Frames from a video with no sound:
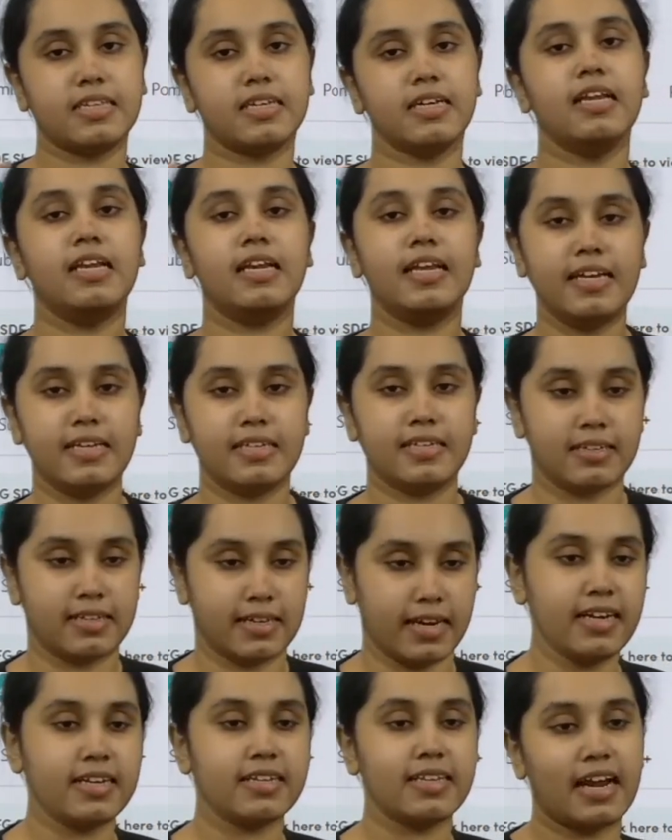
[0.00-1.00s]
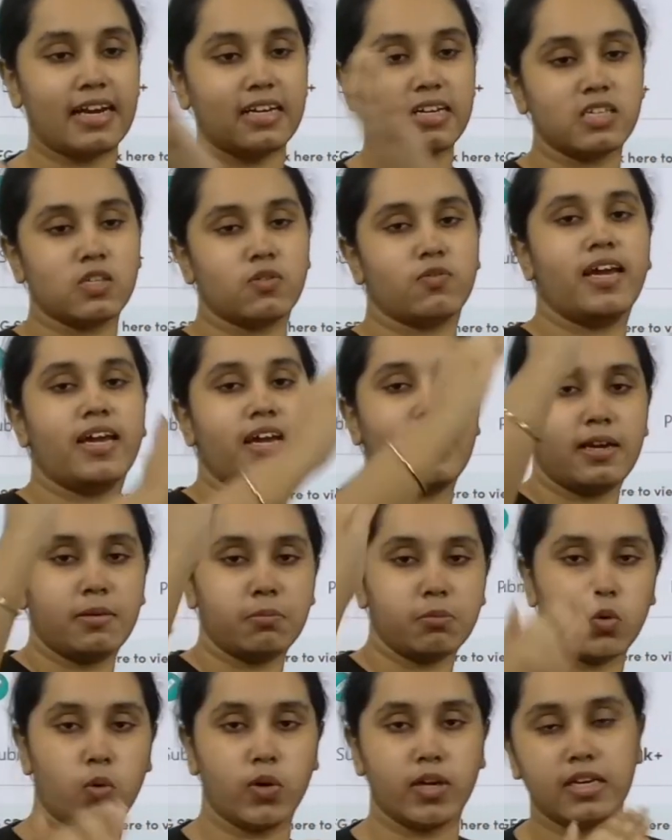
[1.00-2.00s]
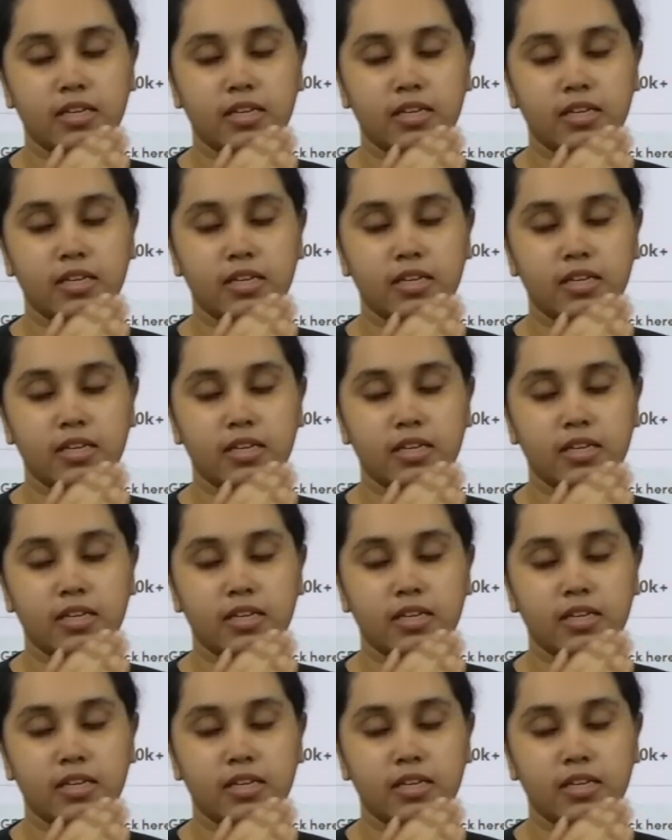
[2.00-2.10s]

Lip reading: a leader, right? That is why I am going